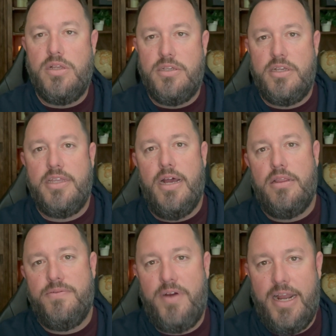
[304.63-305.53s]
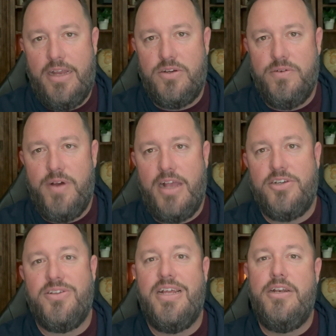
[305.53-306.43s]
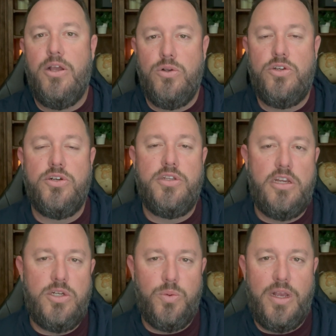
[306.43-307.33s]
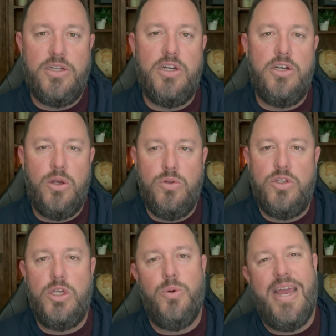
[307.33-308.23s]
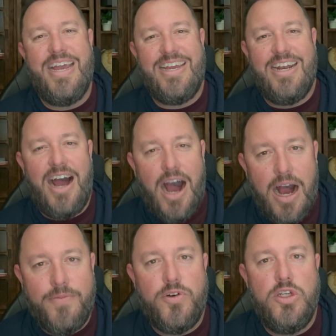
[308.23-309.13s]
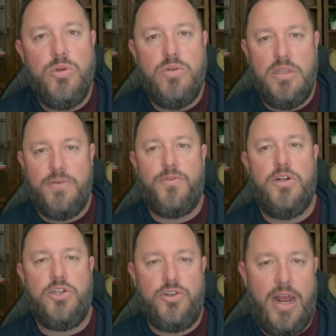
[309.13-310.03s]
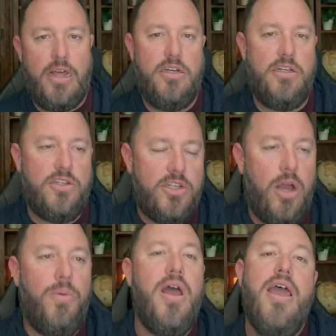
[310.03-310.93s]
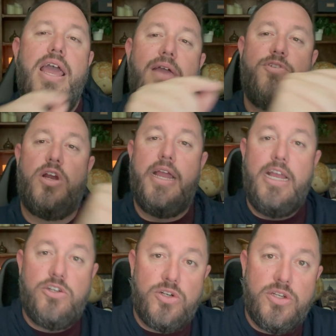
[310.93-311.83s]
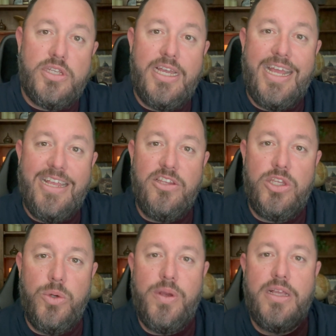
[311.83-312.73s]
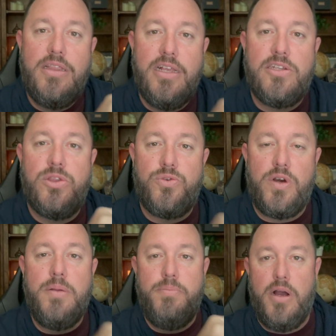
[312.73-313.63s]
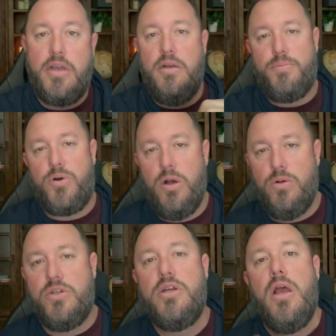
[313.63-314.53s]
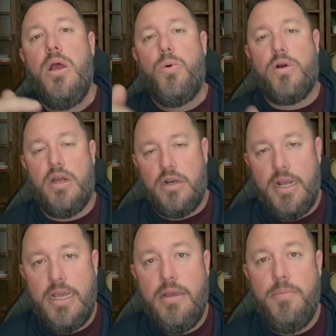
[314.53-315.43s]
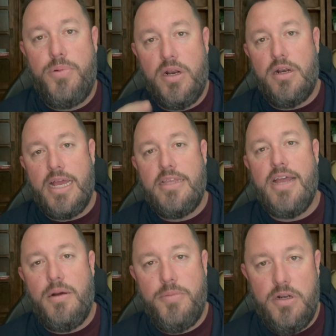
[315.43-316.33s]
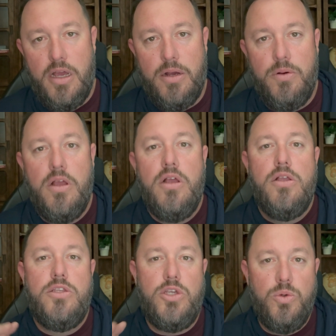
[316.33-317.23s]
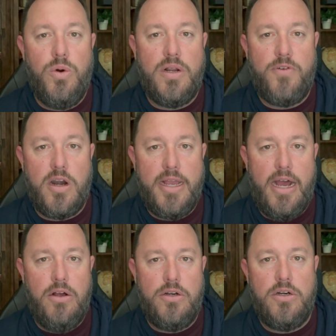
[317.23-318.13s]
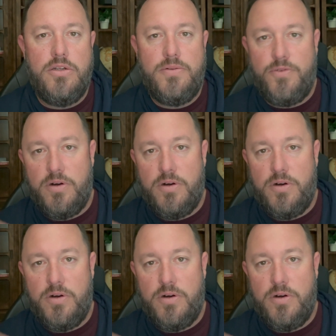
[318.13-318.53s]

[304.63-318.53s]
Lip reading: to sit down with a financial advisor that knows your situation, knows you, and can offer you different strategies. So if you're interested in doing this 3-bucket approach, we're going to put a link down below to one of our calendars